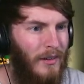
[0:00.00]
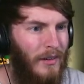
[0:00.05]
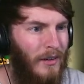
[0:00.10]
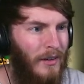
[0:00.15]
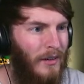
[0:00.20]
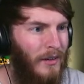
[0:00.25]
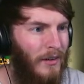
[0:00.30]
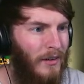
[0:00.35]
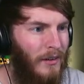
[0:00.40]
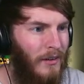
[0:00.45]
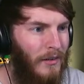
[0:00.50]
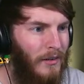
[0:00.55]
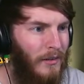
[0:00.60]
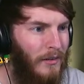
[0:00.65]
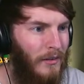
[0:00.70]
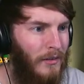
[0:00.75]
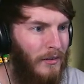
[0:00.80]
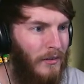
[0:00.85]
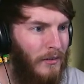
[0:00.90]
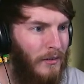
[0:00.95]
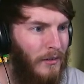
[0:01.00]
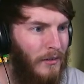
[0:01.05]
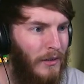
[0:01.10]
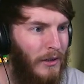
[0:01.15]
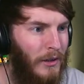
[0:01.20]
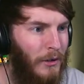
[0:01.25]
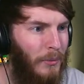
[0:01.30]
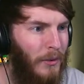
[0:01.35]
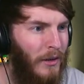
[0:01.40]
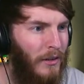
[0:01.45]
Uh,
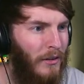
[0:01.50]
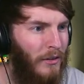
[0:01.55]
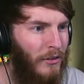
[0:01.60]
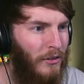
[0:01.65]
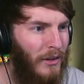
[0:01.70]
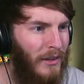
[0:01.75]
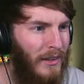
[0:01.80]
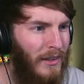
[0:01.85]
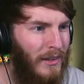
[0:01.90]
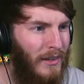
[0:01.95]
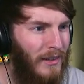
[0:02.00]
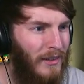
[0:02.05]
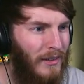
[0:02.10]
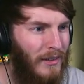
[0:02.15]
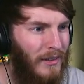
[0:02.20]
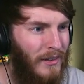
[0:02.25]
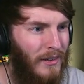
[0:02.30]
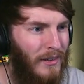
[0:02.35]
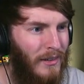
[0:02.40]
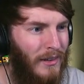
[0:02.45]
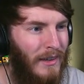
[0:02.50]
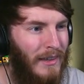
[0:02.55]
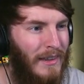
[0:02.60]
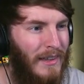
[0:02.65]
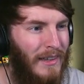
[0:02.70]
nail polish, I think? I